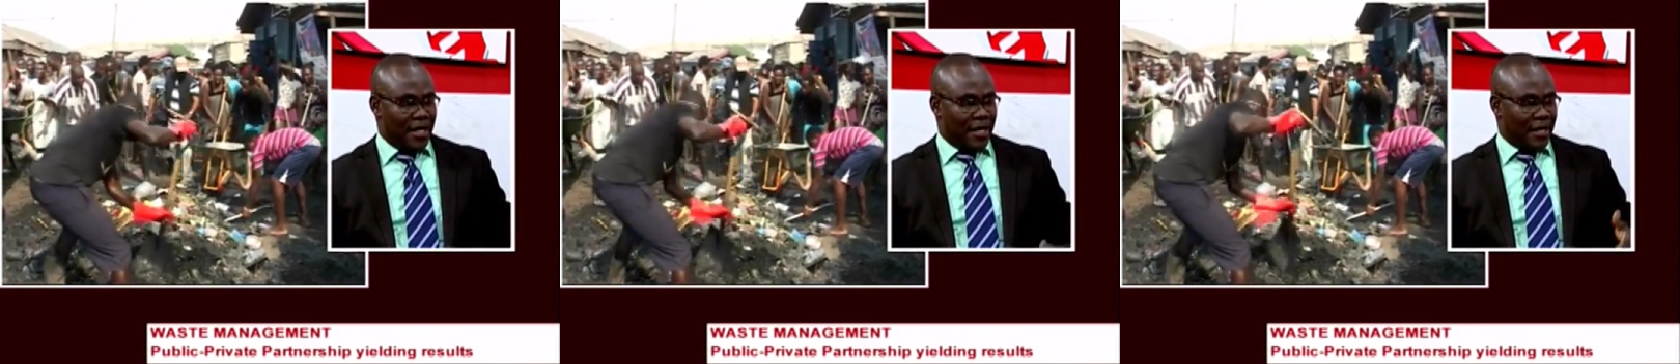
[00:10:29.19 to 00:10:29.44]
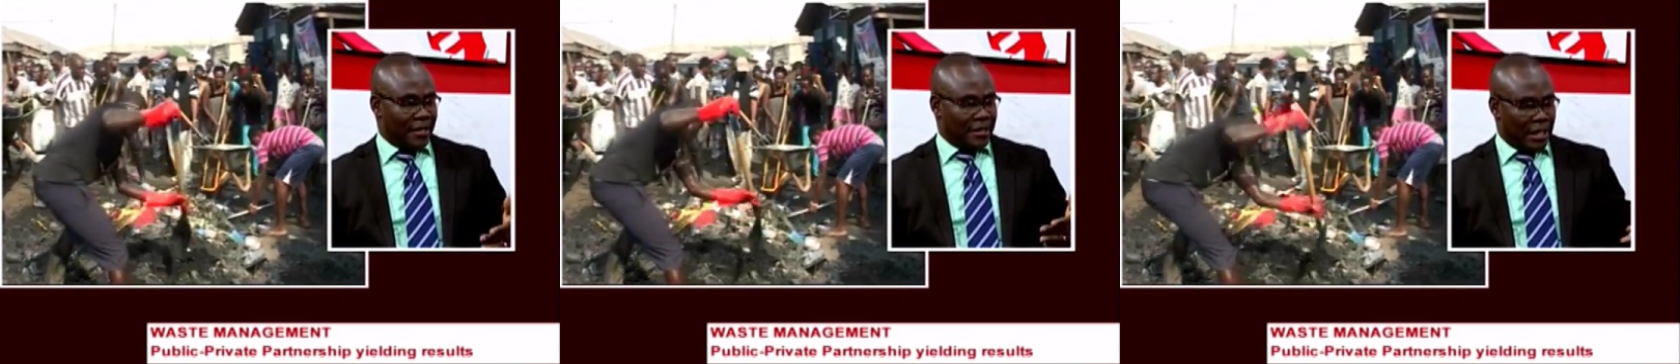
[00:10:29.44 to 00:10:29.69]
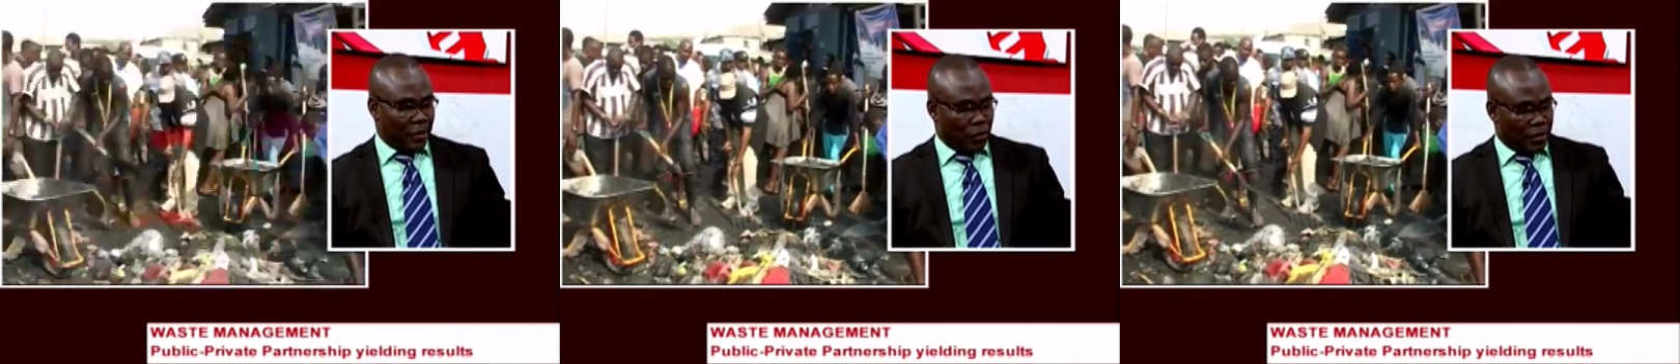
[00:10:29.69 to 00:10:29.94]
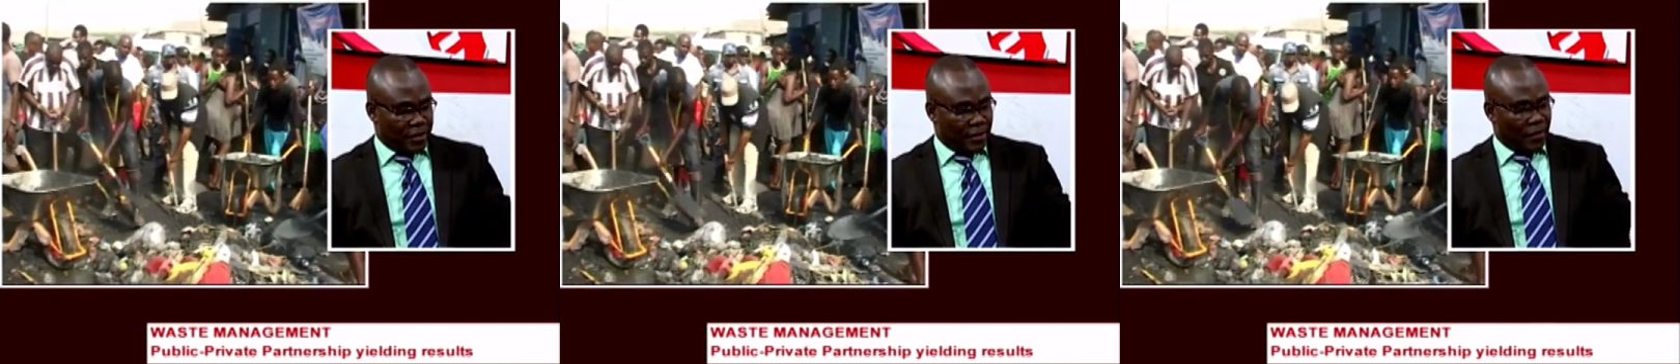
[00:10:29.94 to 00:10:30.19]
in dealing
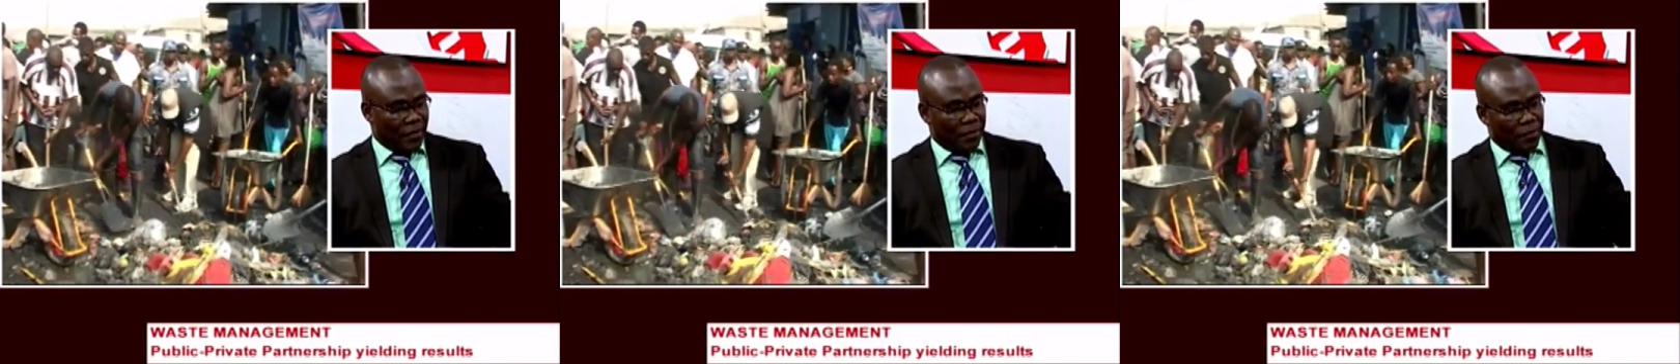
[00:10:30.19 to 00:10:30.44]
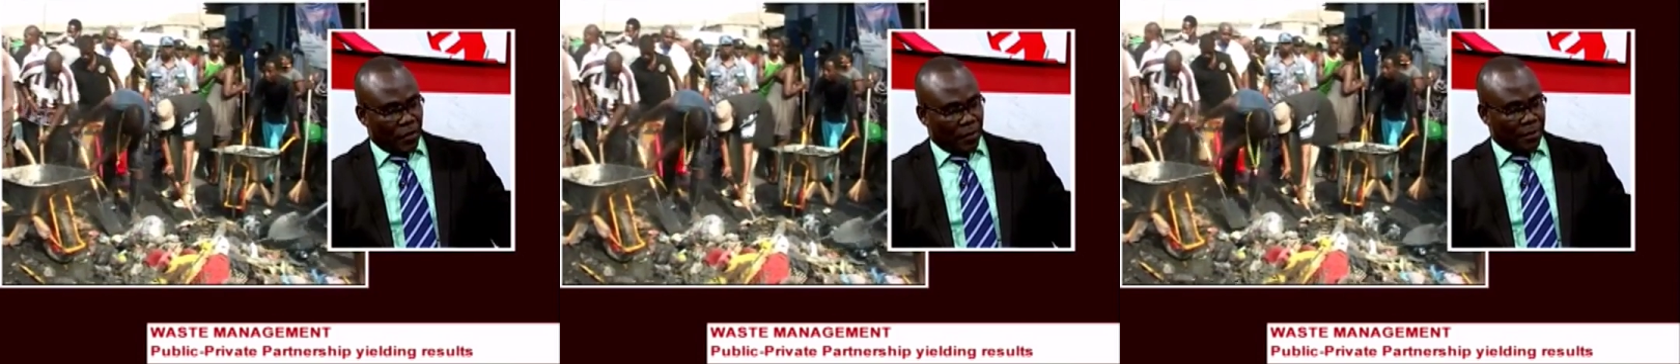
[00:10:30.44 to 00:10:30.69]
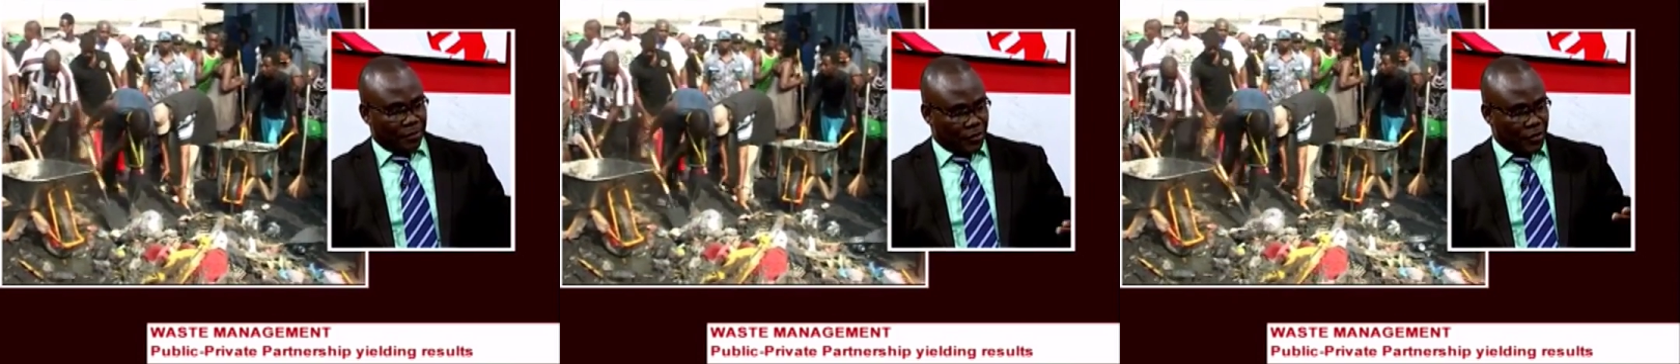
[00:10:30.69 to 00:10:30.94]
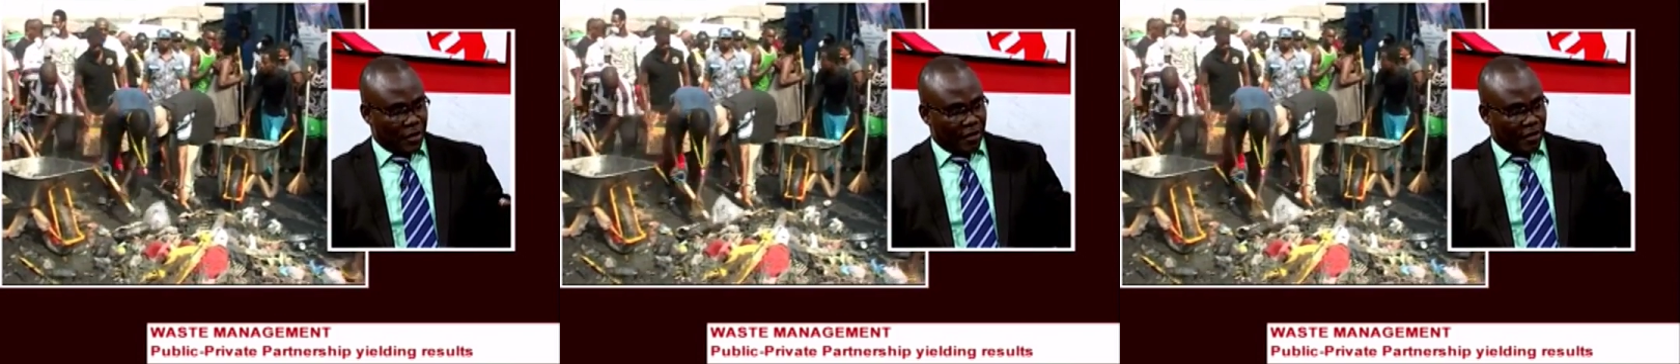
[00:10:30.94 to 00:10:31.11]
with some of the problems you